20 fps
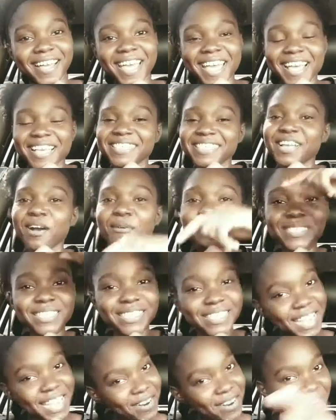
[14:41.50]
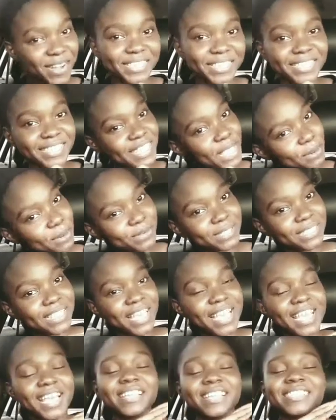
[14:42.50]
some serious tips
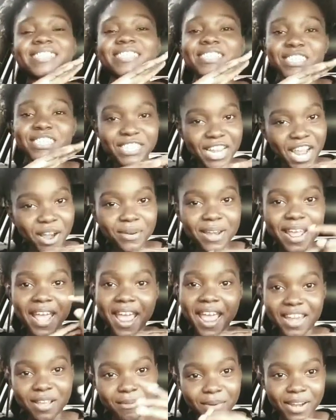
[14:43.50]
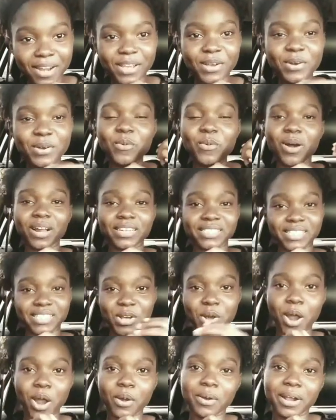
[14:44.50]
to share with anybody who wants to
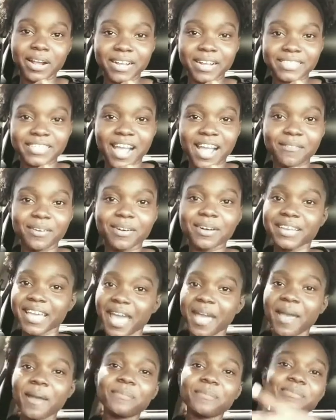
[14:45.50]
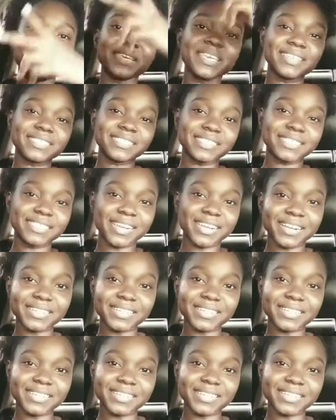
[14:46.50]
go and work and travel. Okay, peace. It's your girl